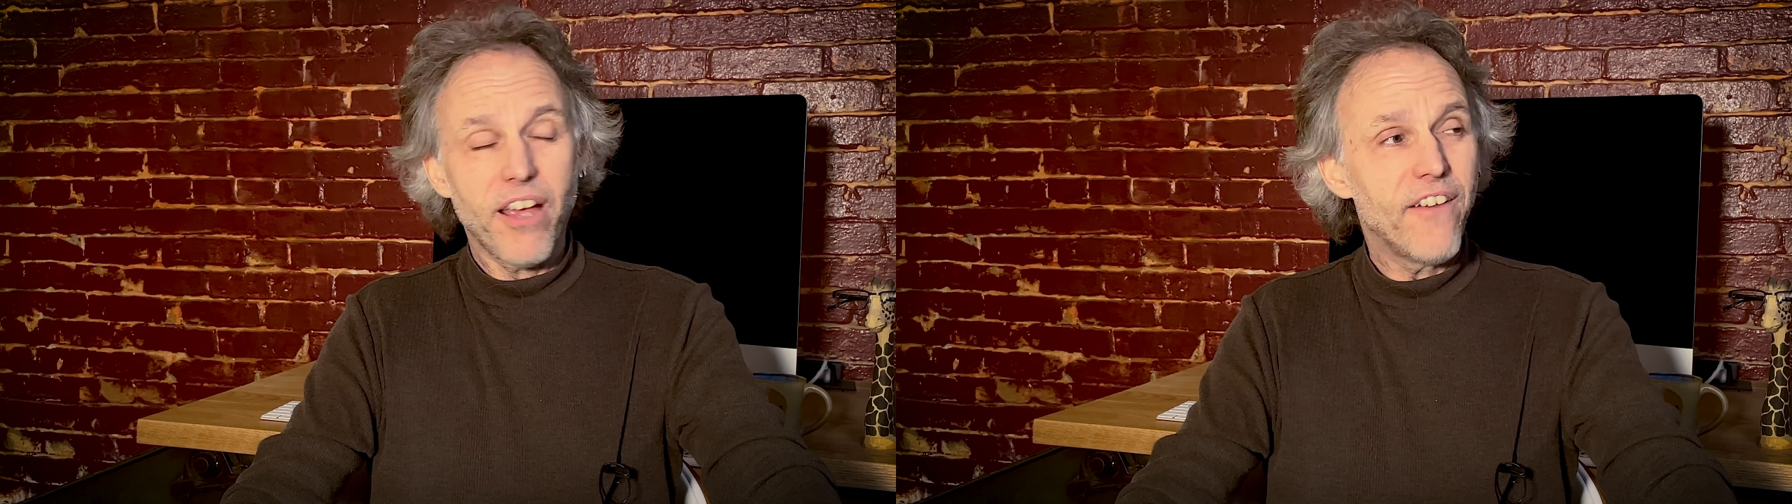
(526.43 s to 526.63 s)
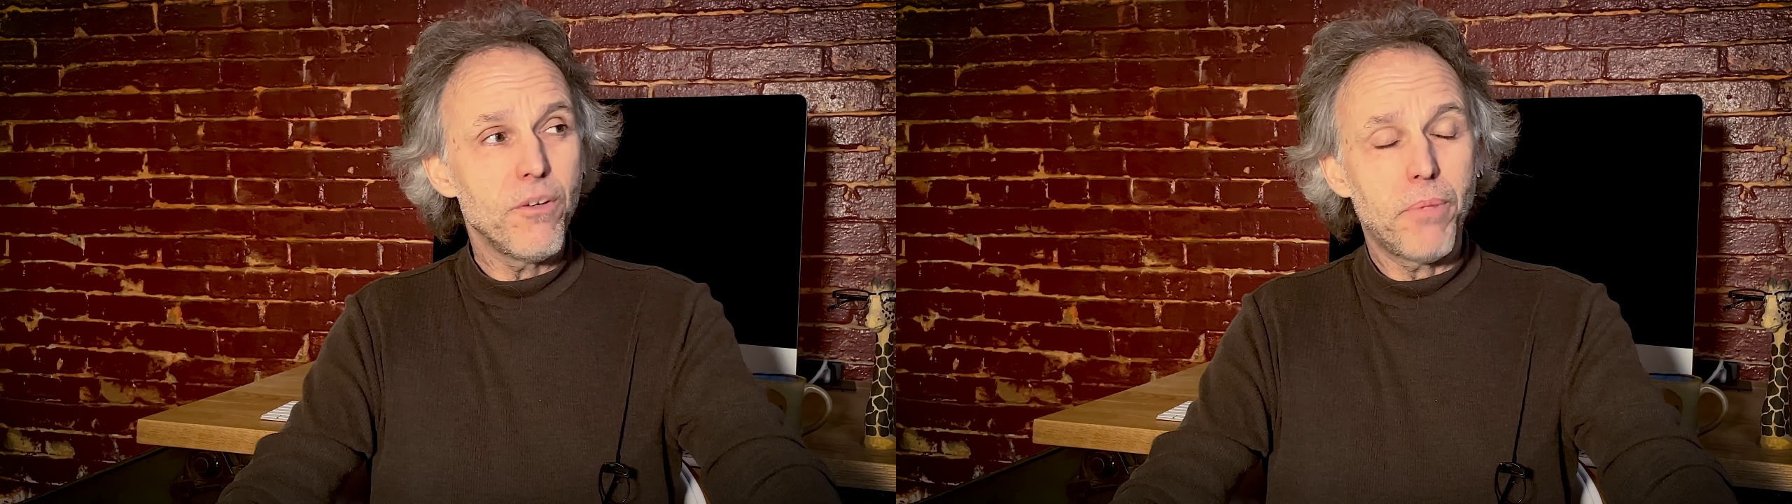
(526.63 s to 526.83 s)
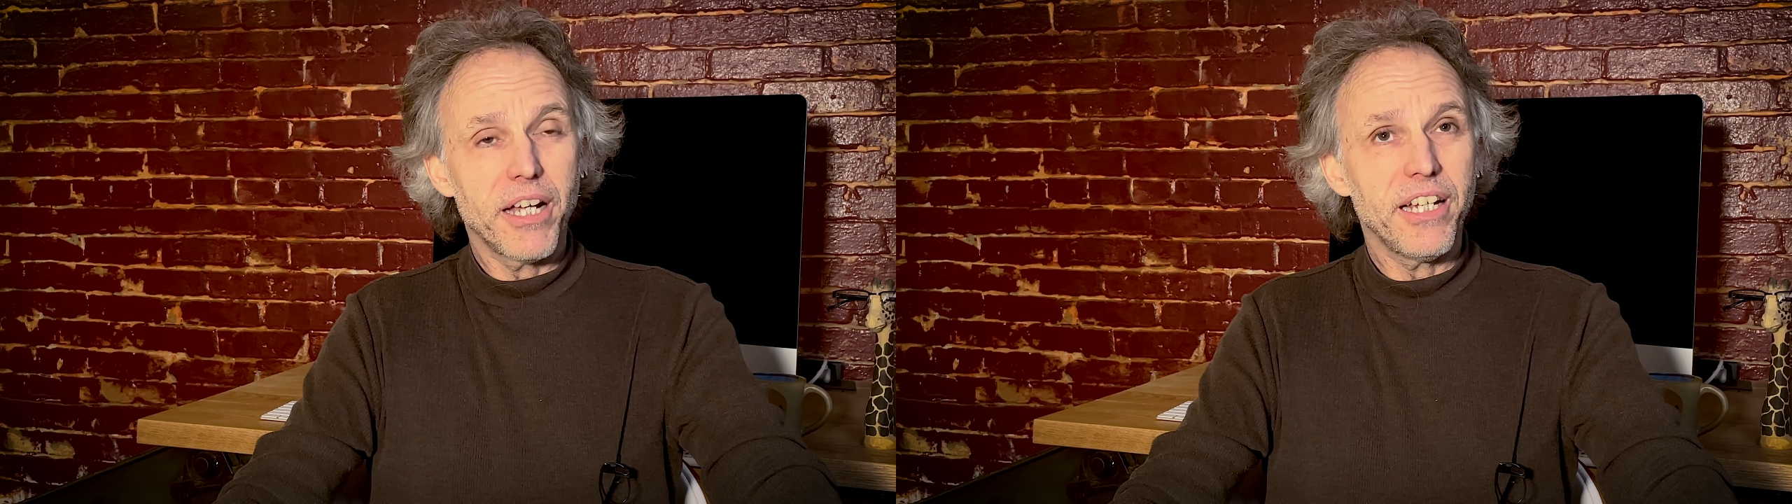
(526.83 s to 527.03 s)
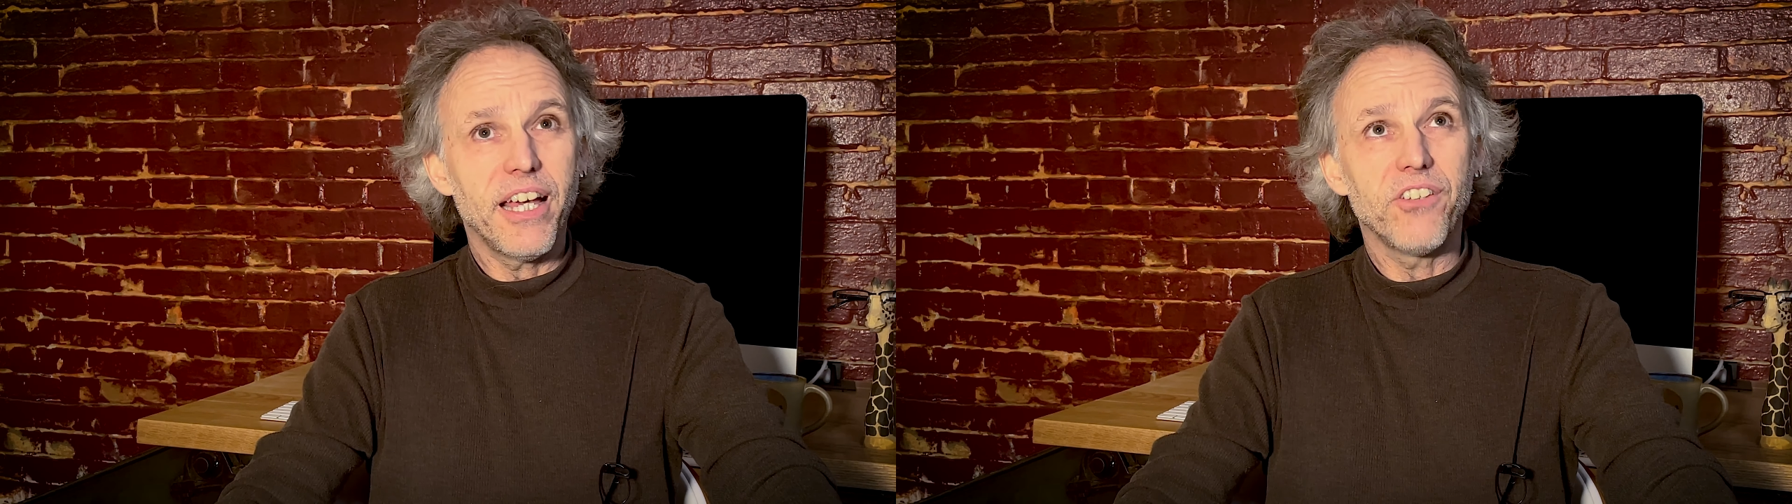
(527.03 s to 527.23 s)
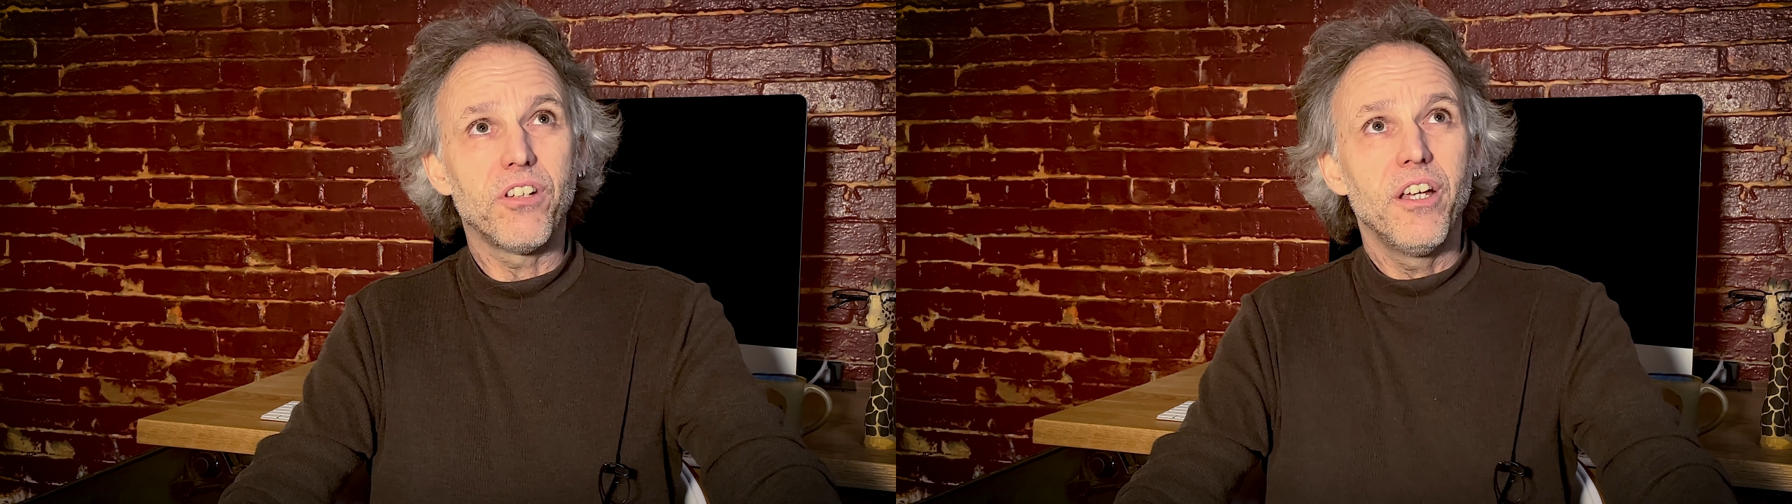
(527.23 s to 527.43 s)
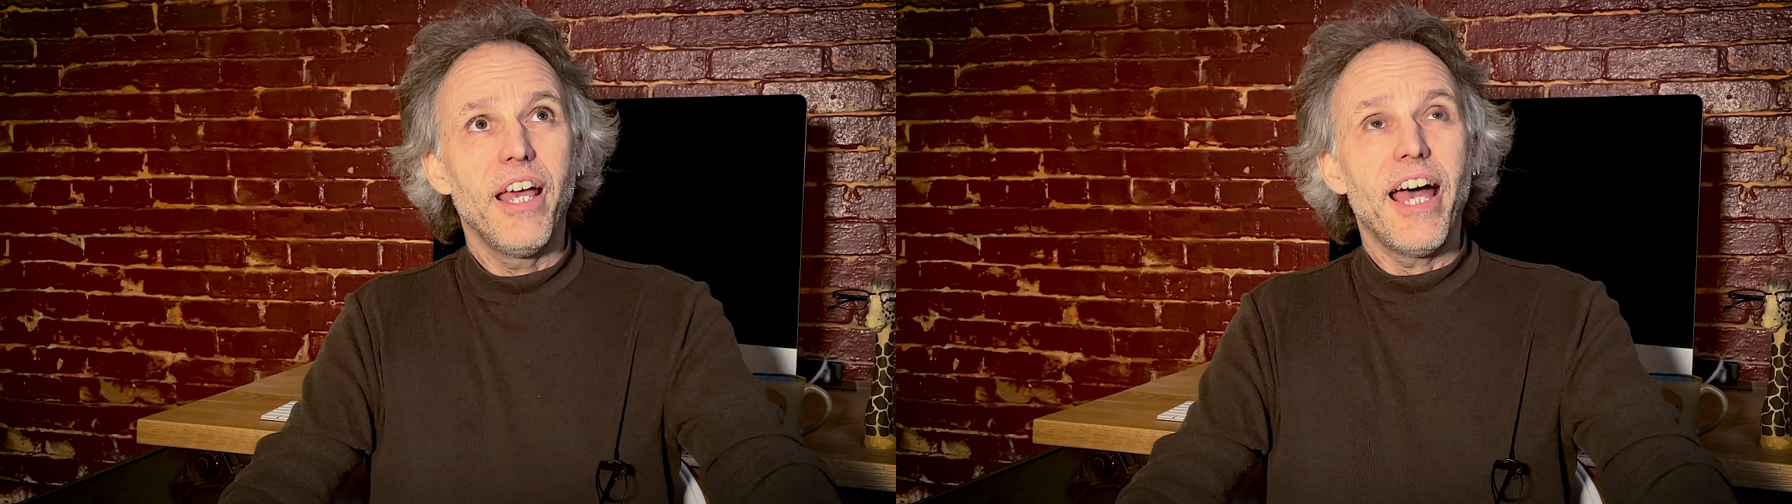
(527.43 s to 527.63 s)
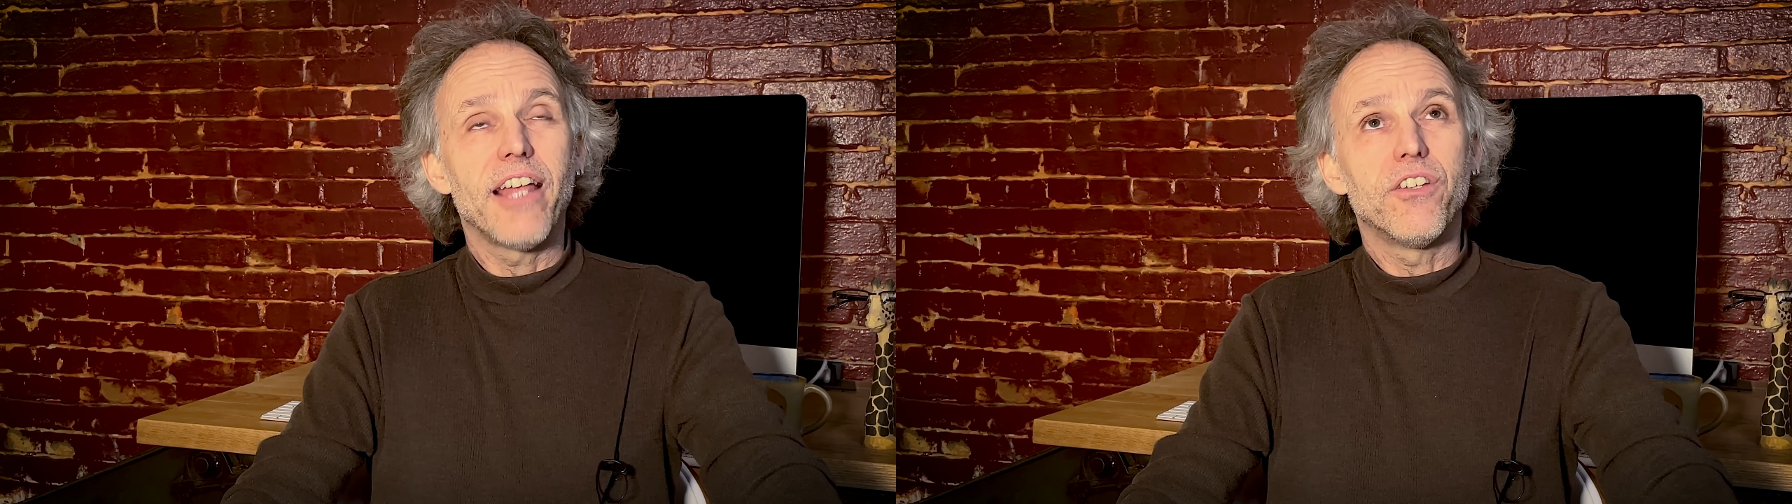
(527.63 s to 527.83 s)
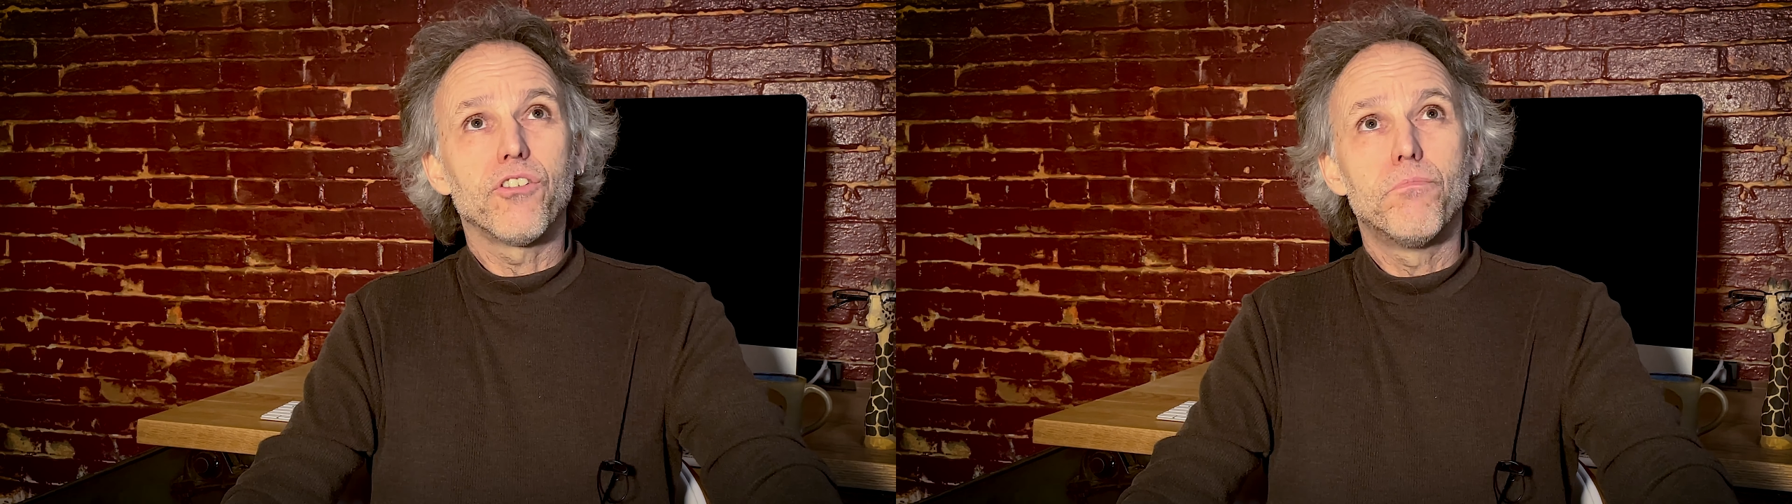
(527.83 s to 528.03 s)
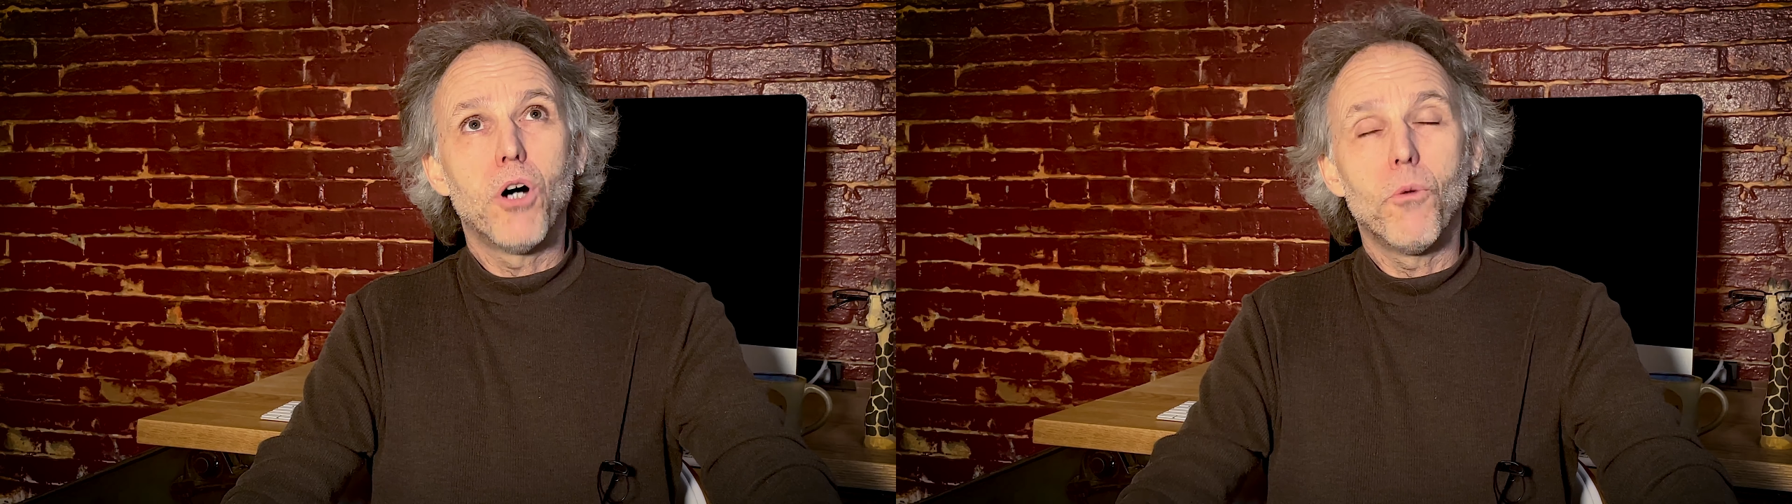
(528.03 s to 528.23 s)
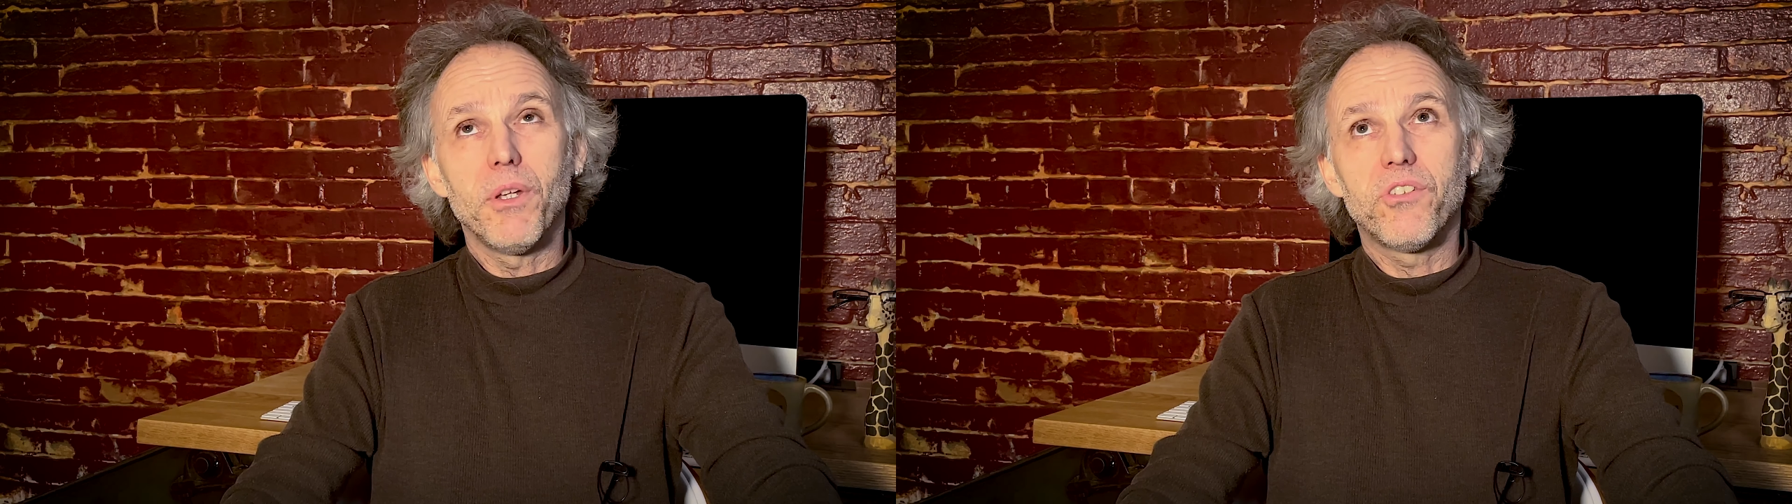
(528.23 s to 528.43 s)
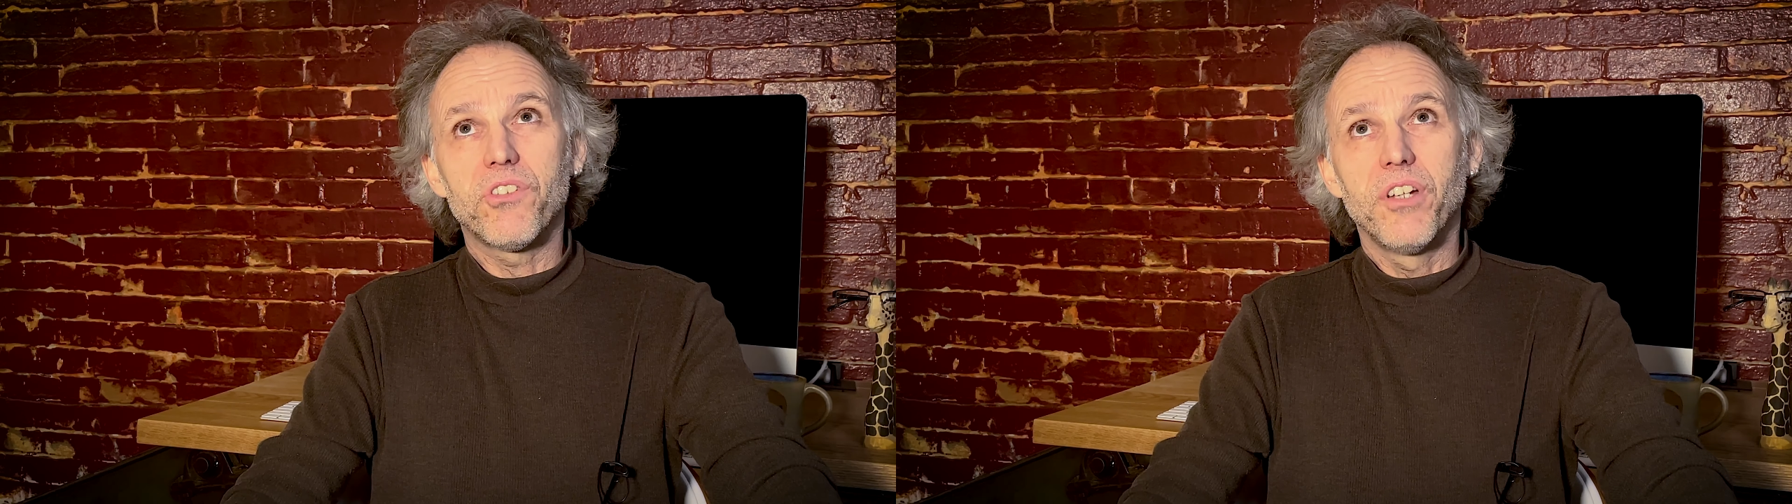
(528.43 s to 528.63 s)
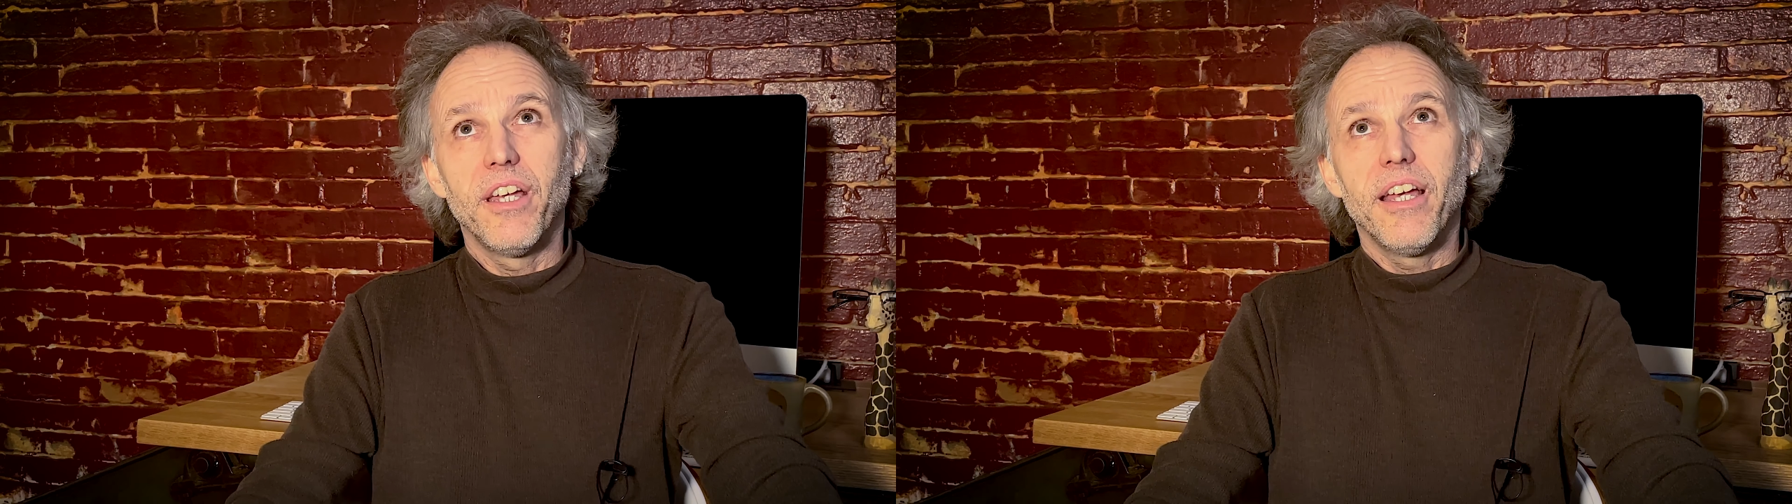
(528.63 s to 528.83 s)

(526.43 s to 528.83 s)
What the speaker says: Everybody has had those moments,